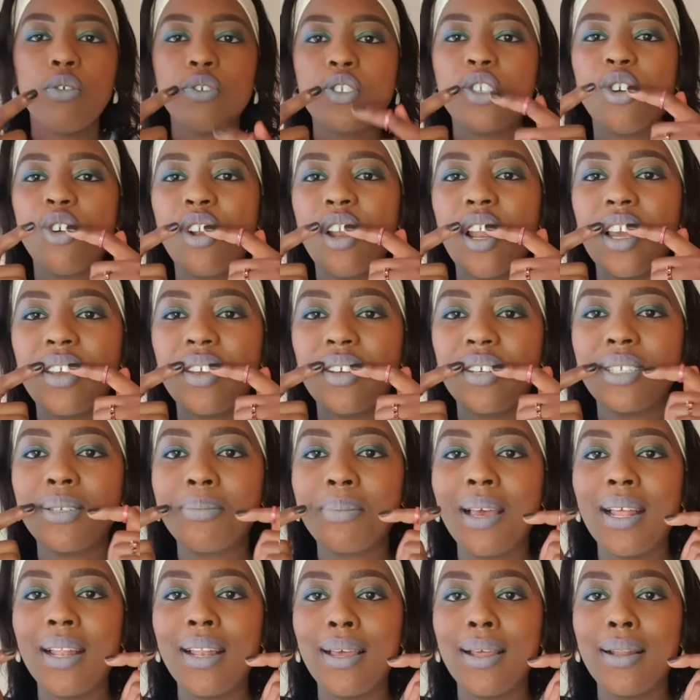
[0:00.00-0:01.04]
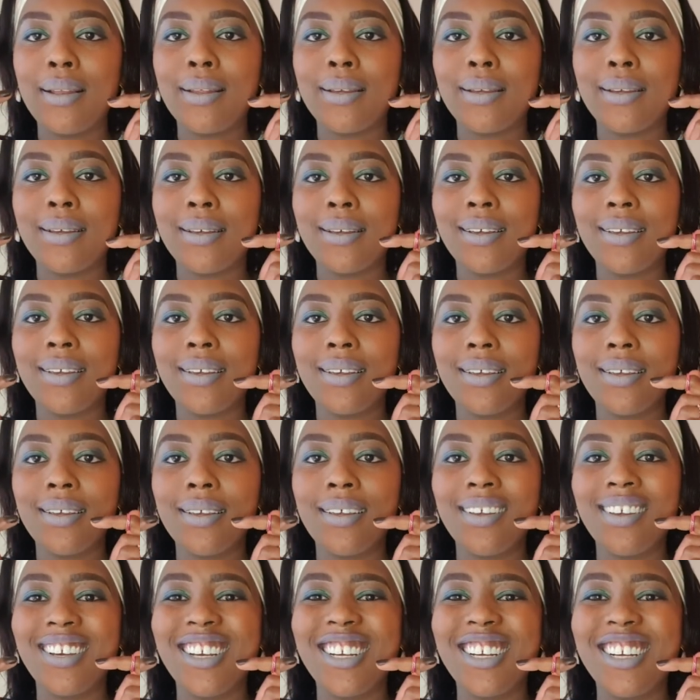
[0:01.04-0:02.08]
So like your smile line,
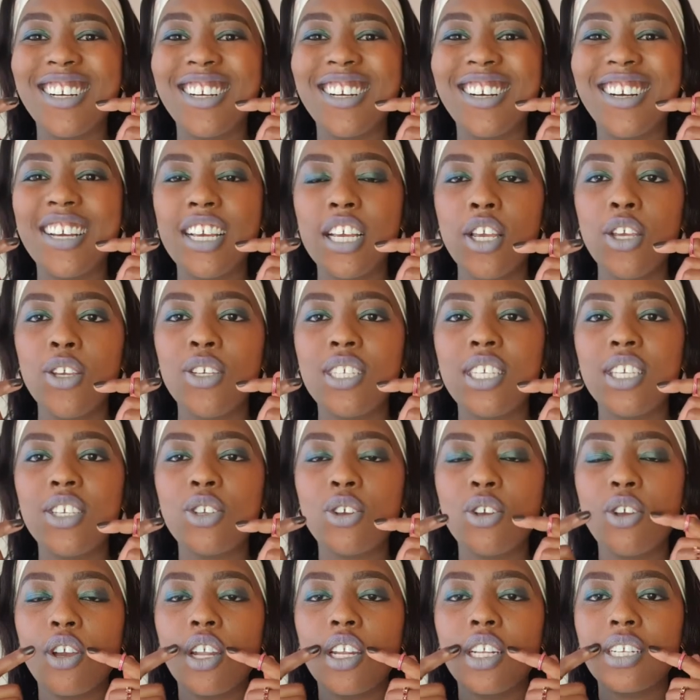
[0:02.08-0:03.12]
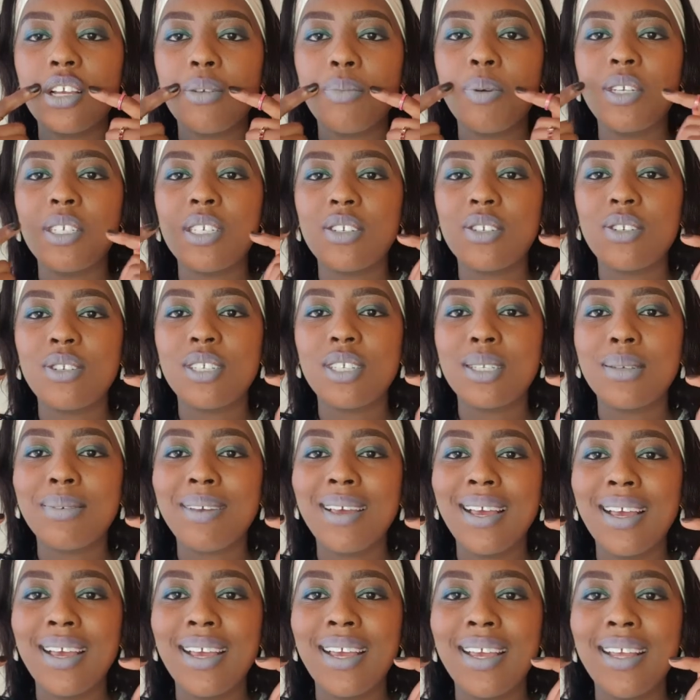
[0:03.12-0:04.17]
you see, so you're going to tell your patient to
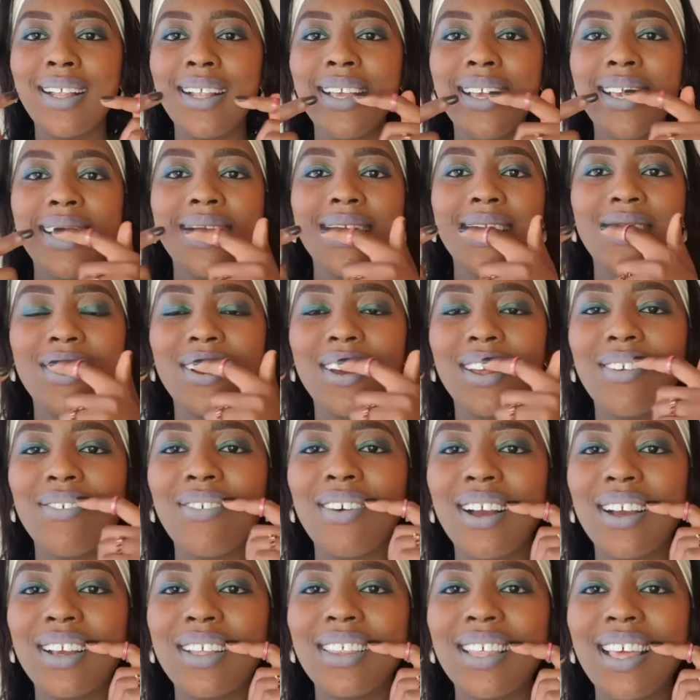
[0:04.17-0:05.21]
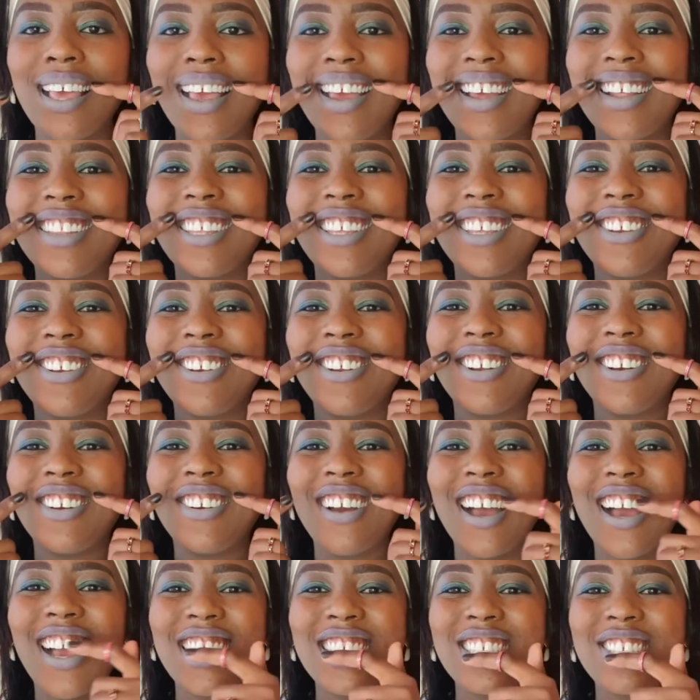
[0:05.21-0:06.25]
smile, then you're going to mark that, then you're going to go
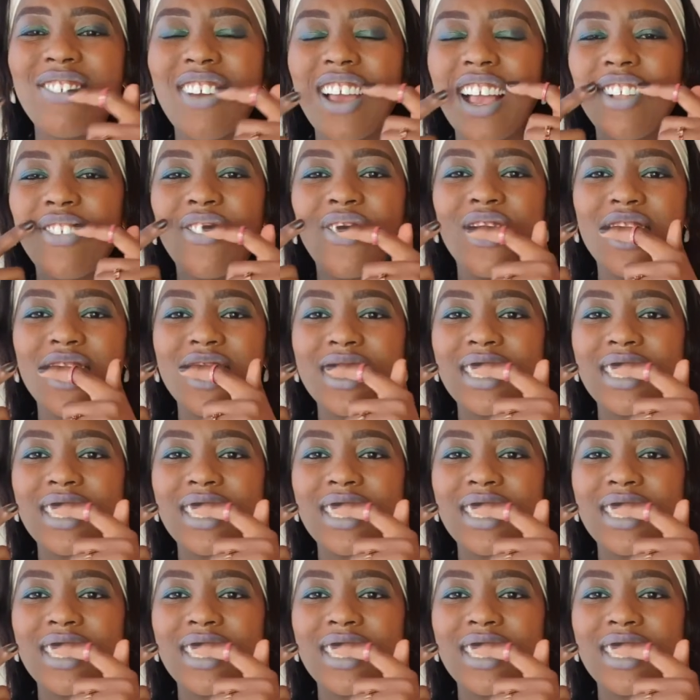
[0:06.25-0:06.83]
high smile for your